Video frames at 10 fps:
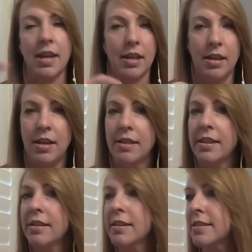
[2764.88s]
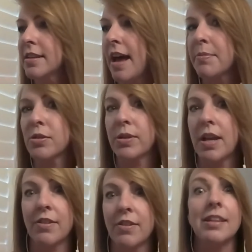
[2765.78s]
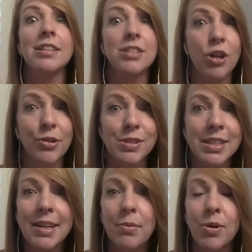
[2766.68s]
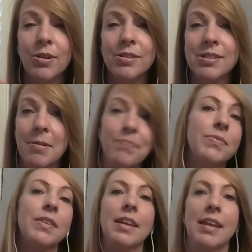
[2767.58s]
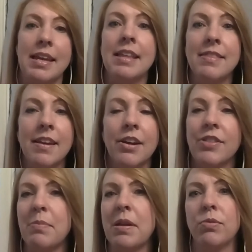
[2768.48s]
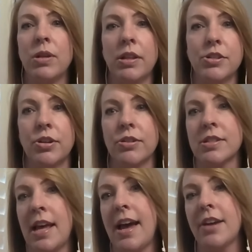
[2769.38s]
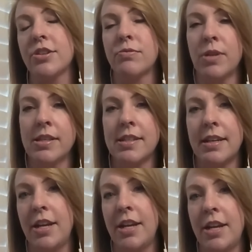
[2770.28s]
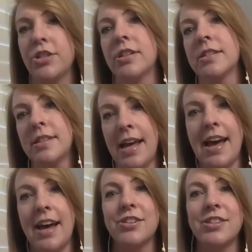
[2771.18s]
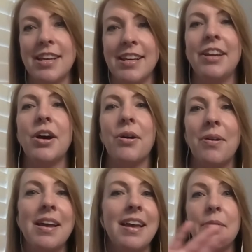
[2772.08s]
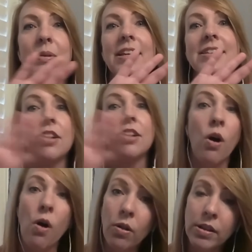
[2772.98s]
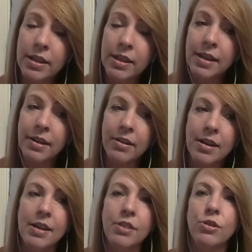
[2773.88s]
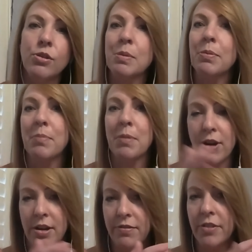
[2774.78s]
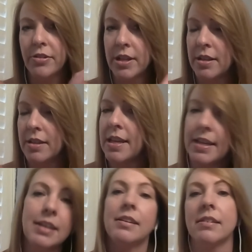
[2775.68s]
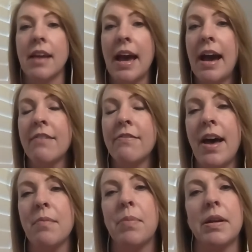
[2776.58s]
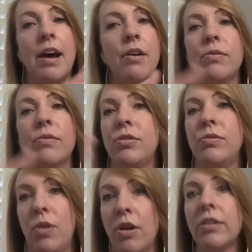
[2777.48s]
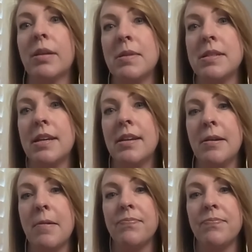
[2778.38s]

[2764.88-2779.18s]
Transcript: like they listed absolutely everything they listed all those keywords in there they'd be realtor slash real estate agent slash that you know they would list it all in there those people have been grandfathered in and they can have that but now you are limited